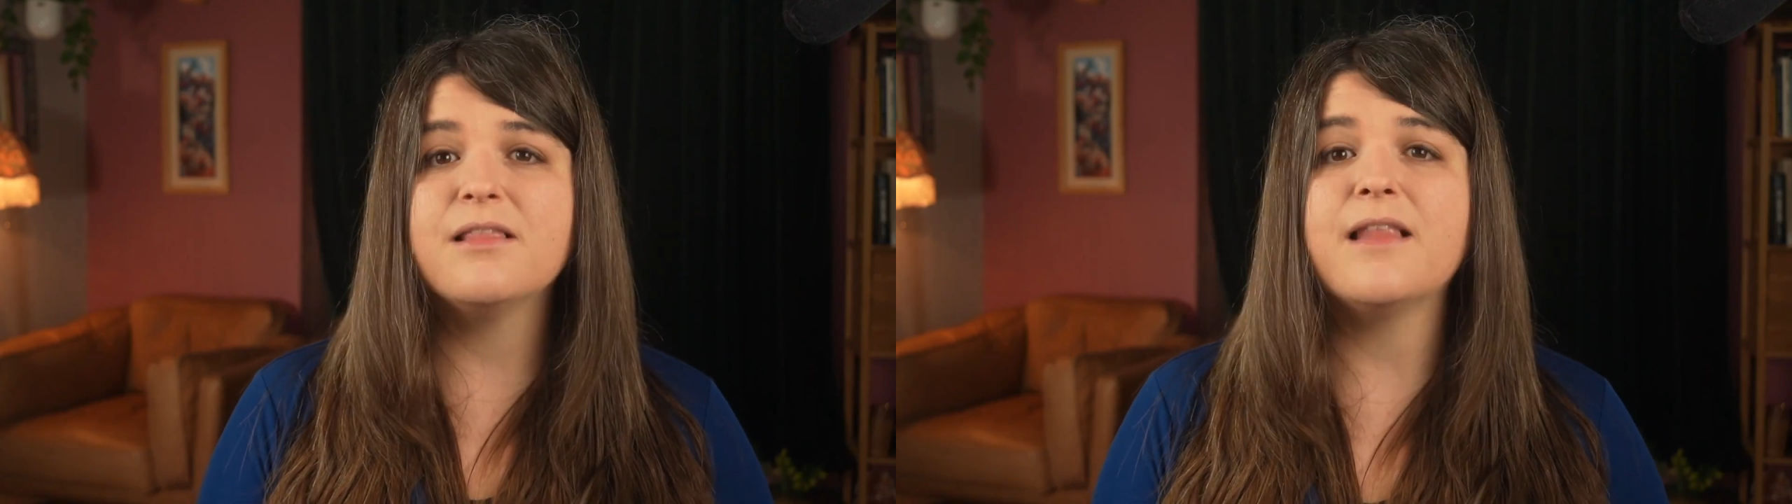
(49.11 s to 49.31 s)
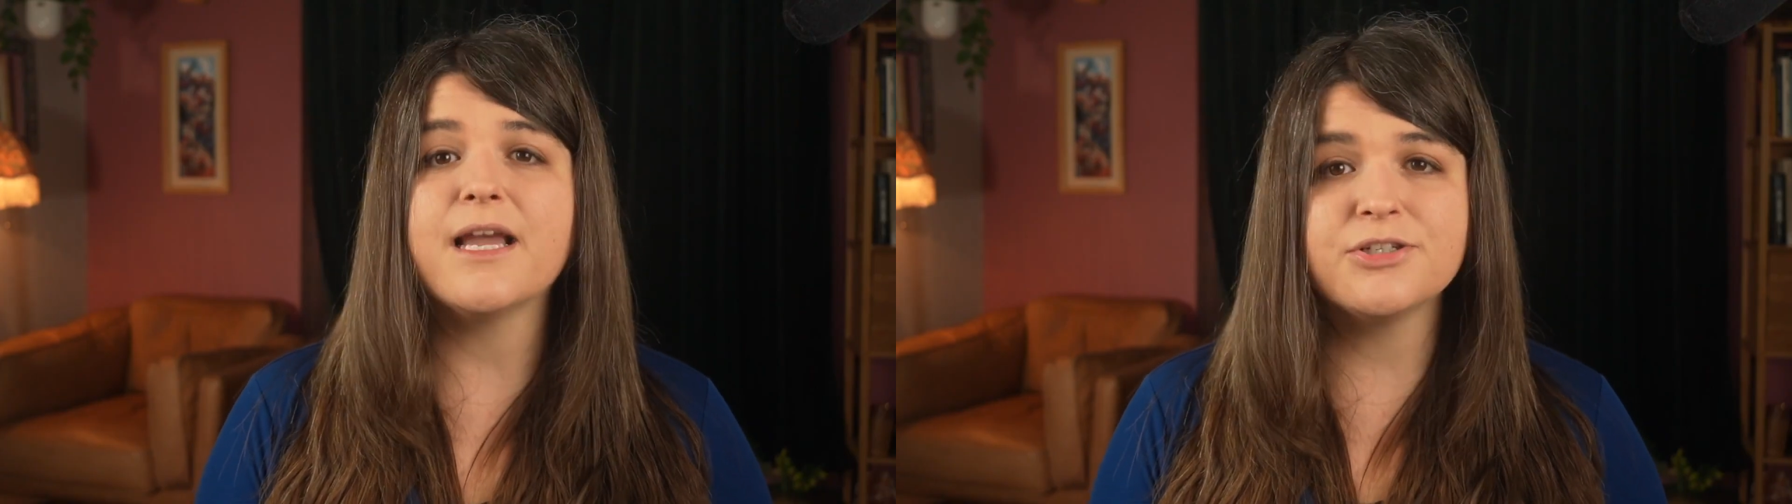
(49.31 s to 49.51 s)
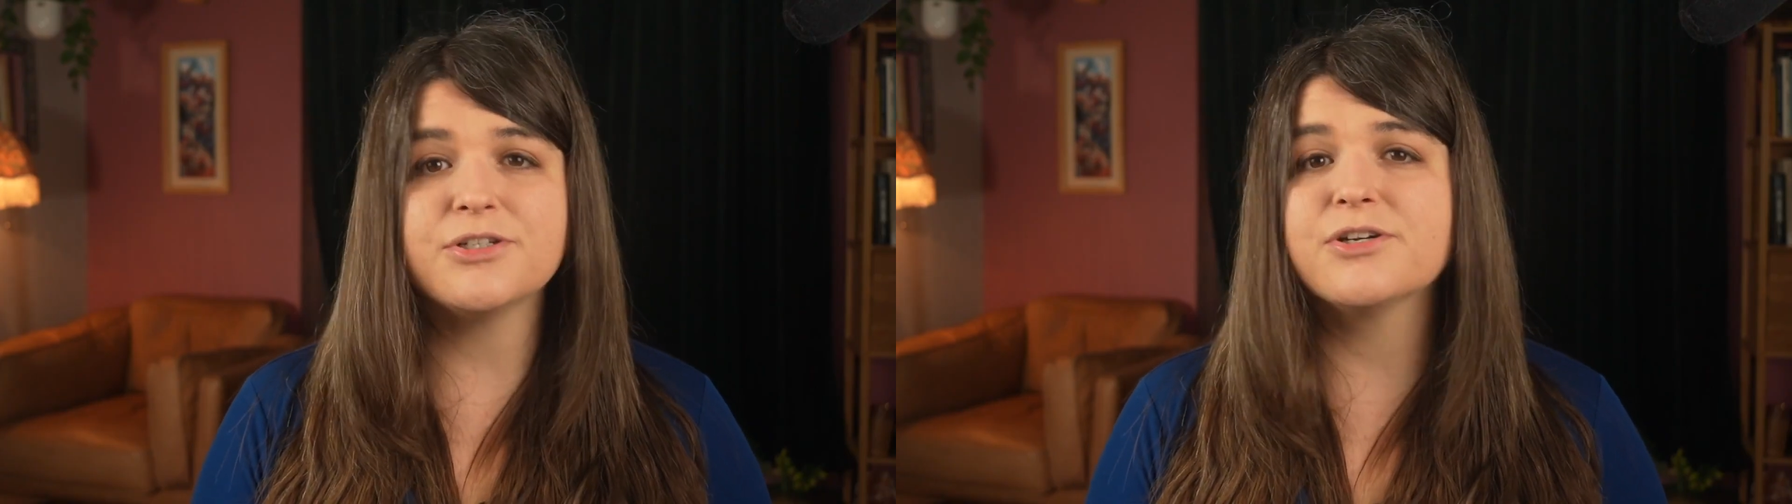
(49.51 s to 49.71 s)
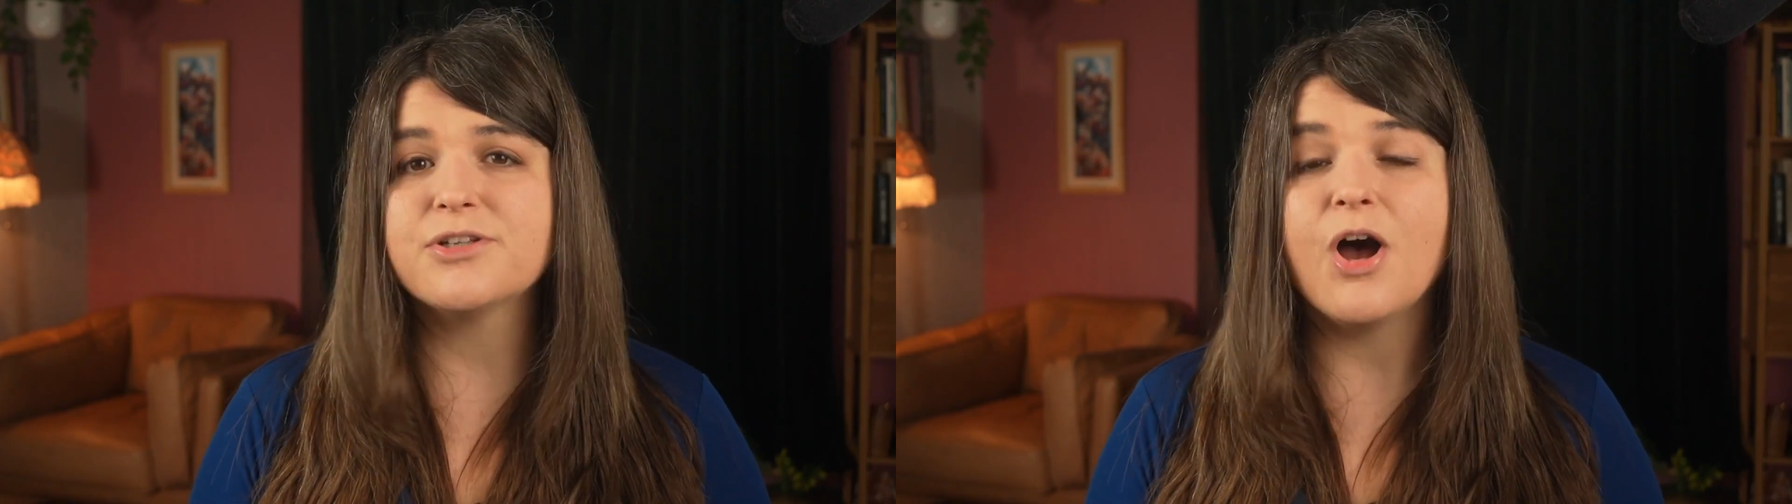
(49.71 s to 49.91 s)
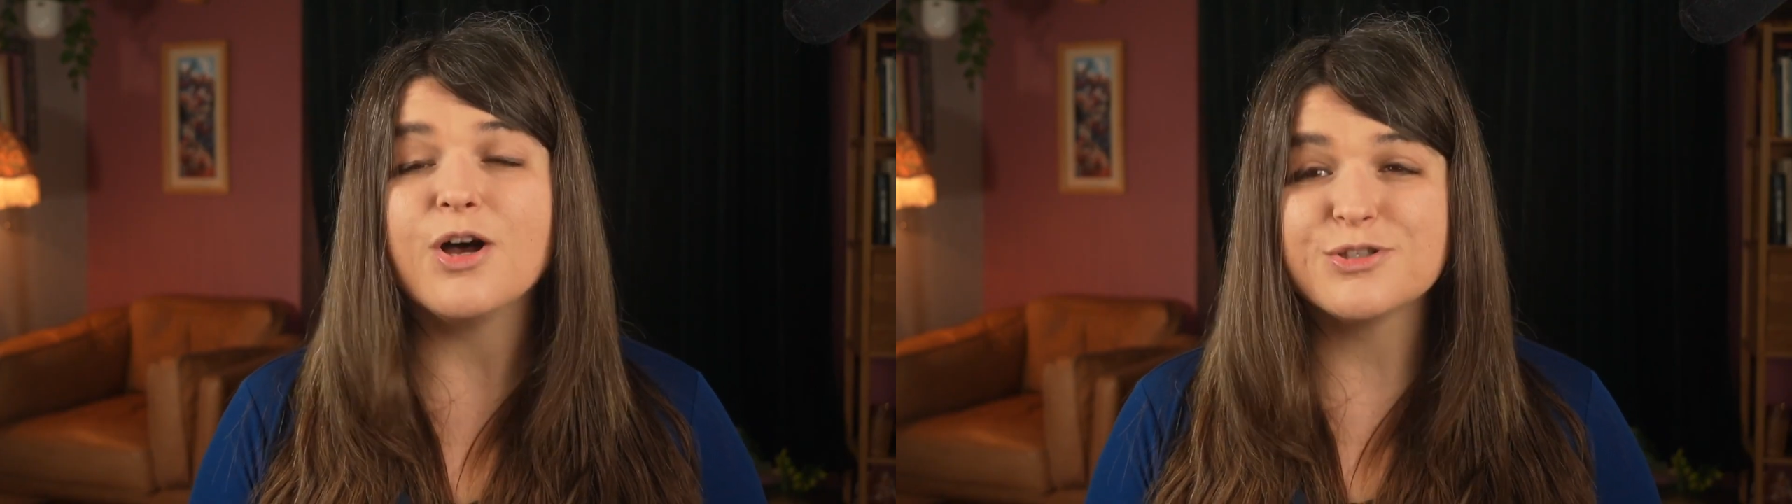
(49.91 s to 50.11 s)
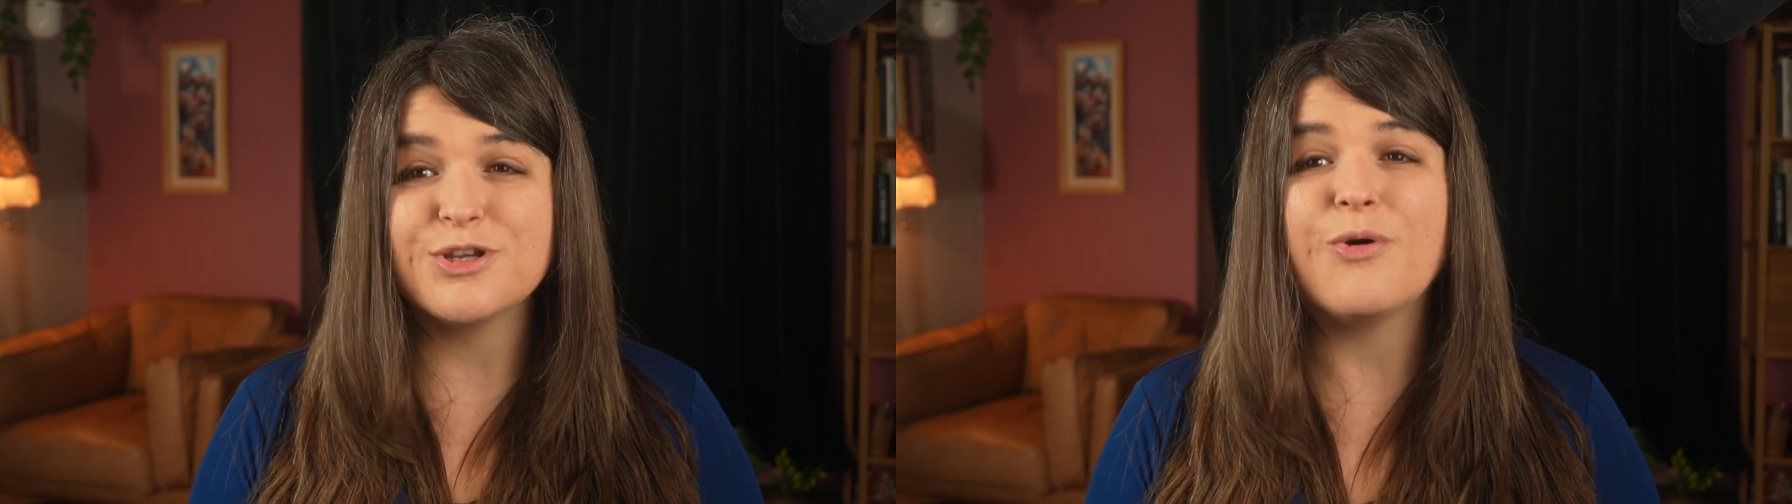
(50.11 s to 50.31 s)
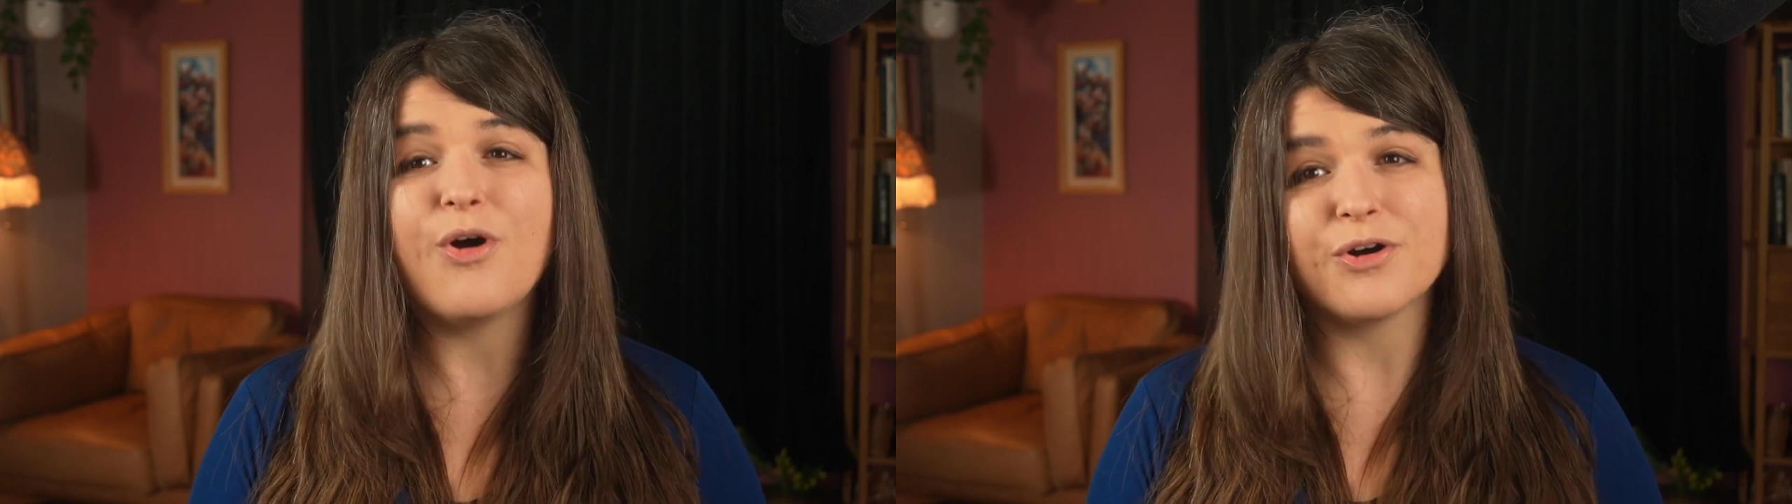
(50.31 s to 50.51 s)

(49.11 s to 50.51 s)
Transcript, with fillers: lectures also